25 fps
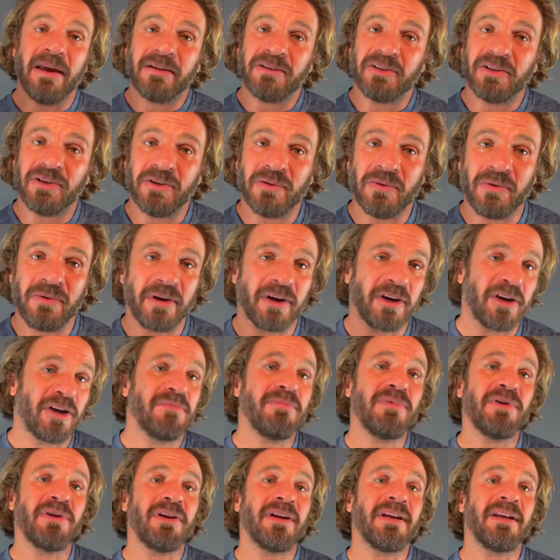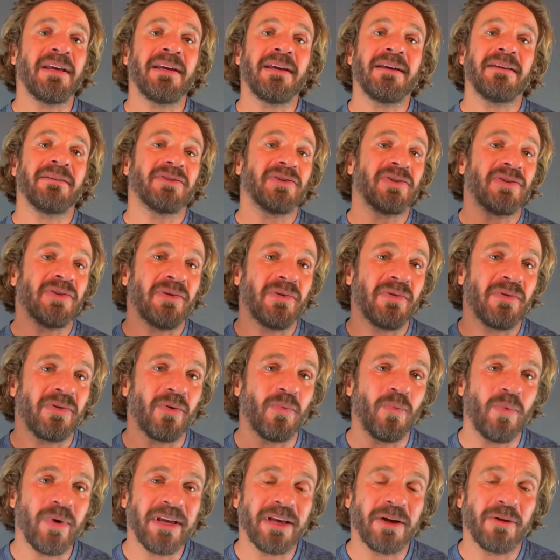to the community, to the
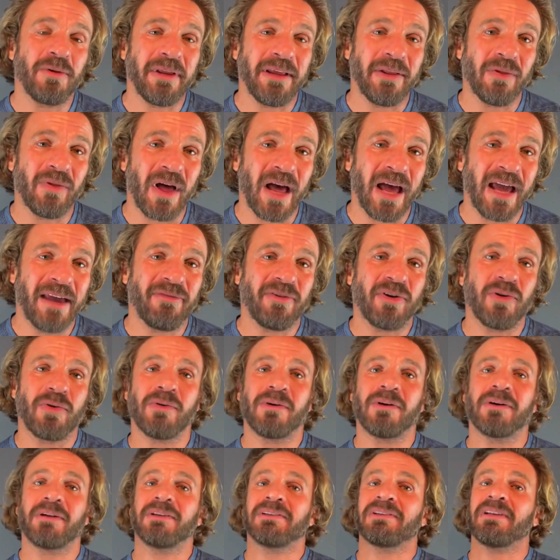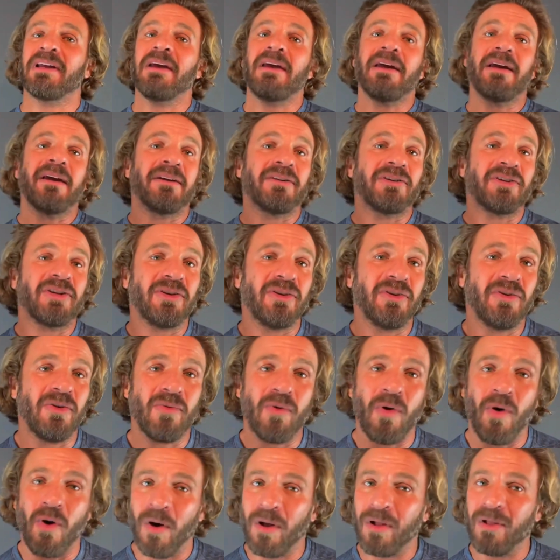weekly live calls,
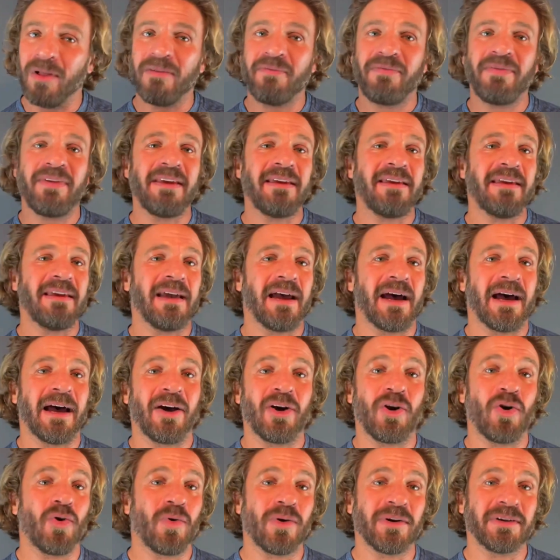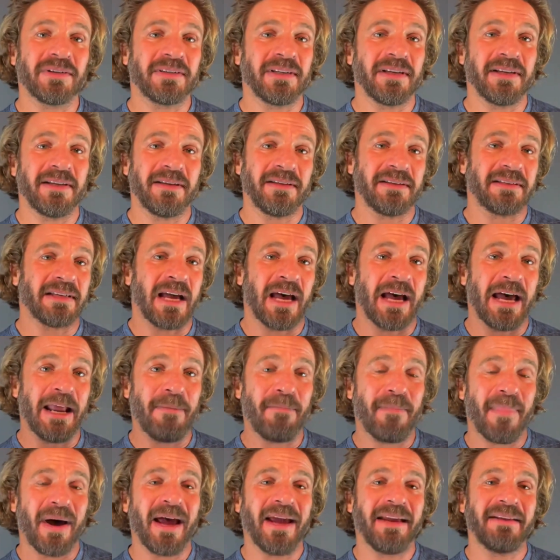to all of the courses
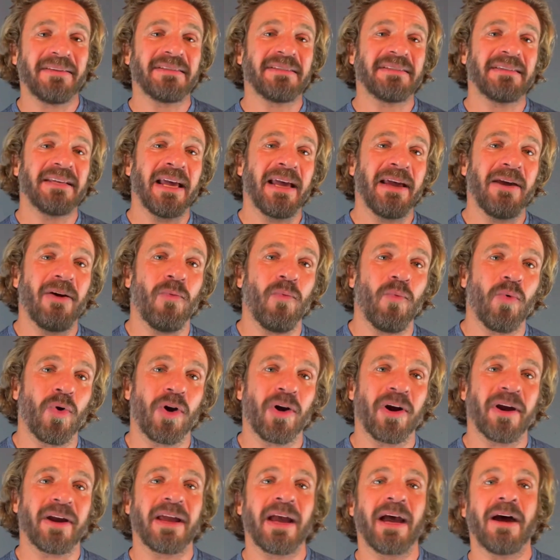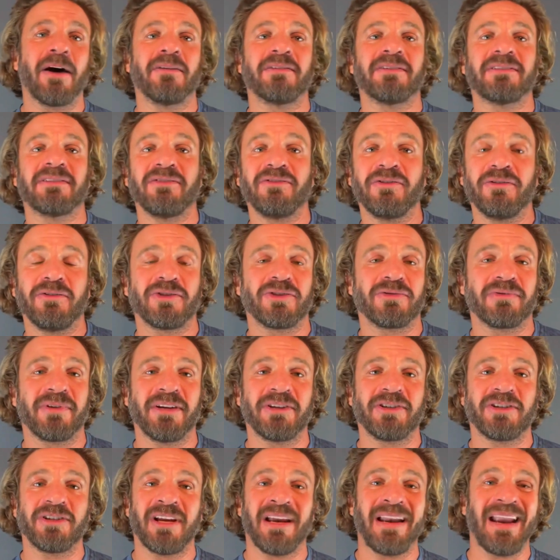on mindset, workouts,
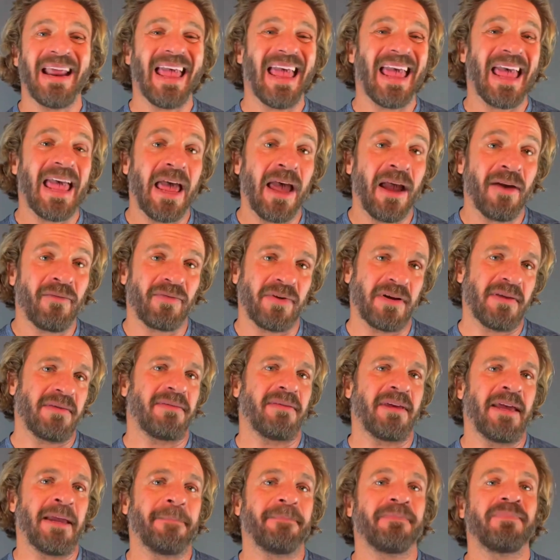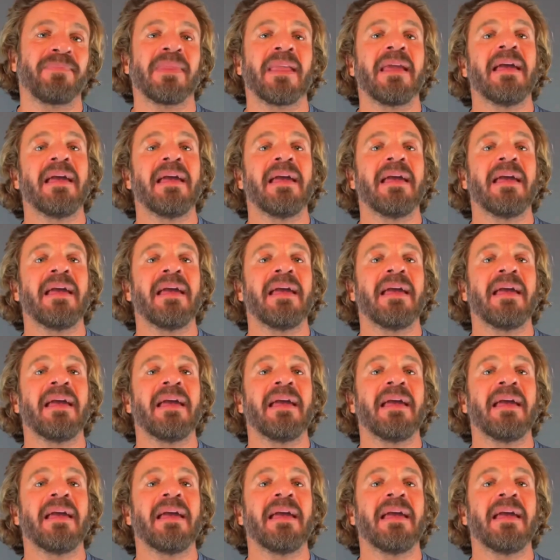nutrition, everything.